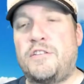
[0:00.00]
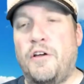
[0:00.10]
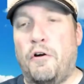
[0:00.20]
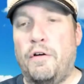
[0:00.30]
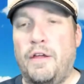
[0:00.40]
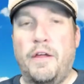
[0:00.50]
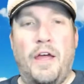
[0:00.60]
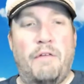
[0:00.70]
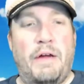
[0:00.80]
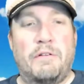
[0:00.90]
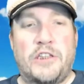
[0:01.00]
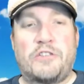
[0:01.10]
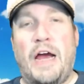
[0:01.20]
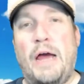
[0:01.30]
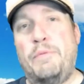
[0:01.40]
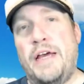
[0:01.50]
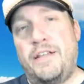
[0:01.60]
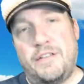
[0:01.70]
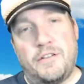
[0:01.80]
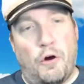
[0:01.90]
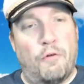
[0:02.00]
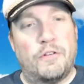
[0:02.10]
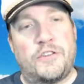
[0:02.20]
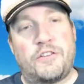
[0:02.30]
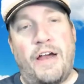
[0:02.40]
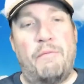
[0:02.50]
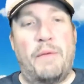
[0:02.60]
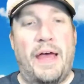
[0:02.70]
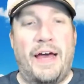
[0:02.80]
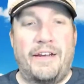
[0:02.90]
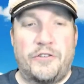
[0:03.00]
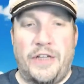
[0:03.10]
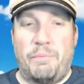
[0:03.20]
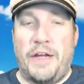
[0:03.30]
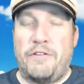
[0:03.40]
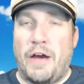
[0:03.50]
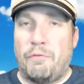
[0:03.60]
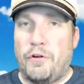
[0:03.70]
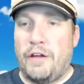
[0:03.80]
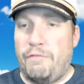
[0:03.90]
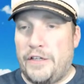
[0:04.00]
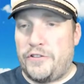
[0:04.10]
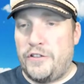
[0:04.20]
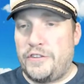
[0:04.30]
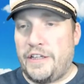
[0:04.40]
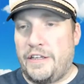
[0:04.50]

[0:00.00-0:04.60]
So if you haven't subscribed yet, go over and subscribe at JP Travel Adventures.